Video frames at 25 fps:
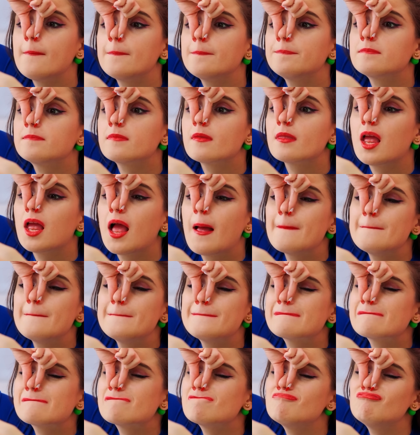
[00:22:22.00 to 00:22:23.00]
She's going to
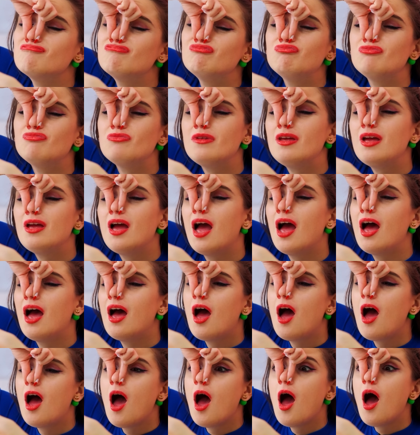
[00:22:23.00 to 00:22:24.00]
take a unique
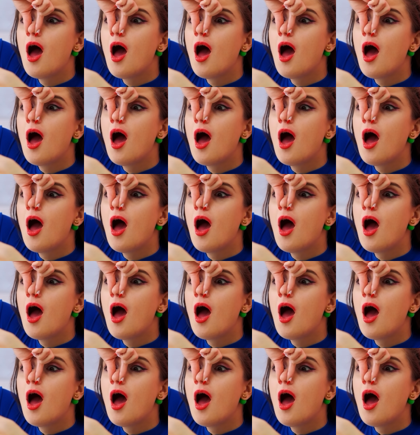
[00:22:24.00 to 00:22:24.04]
approach